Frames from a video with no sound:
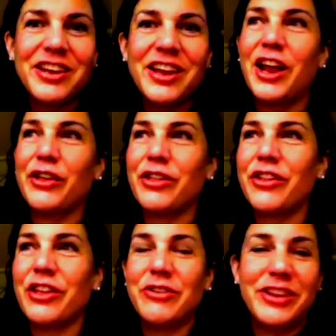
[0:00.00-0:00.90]
and I thought
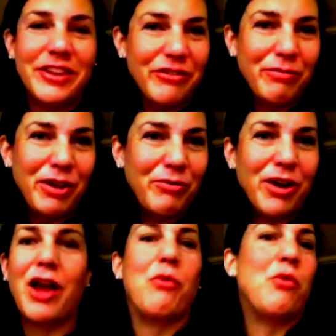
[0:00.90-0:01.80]
that would give me what
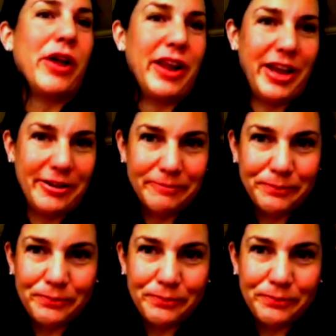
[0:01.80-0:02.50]
I wanted.